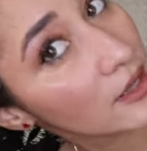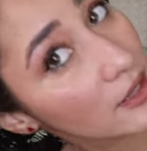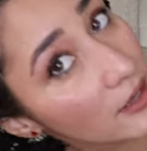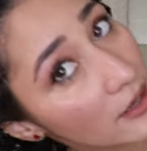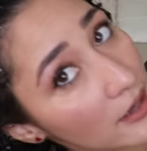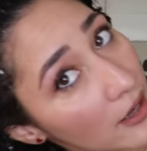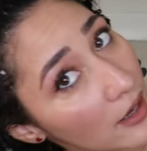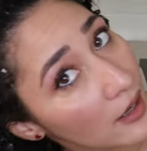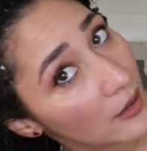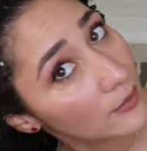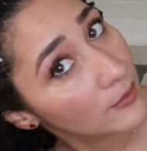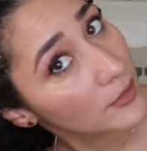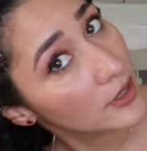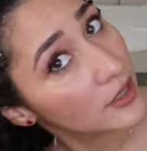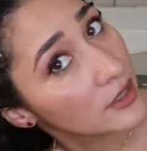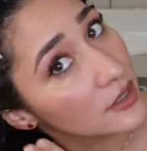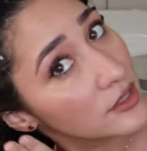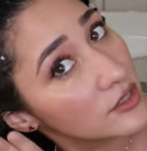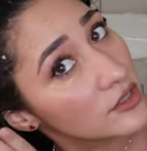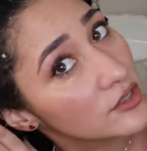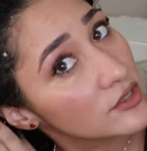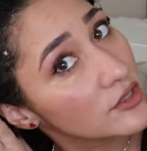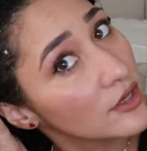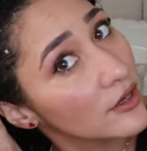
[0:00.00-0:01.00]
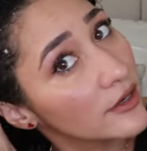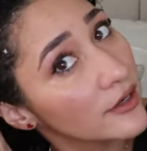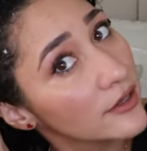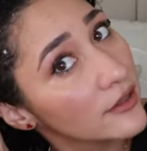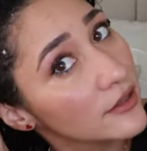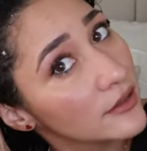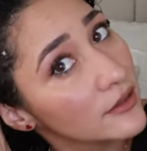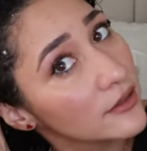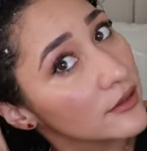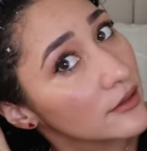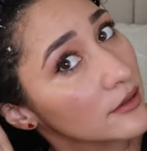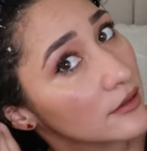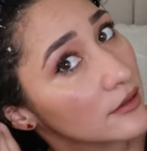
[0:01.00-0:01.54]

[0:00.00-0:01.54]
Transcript: And now I'm gonna start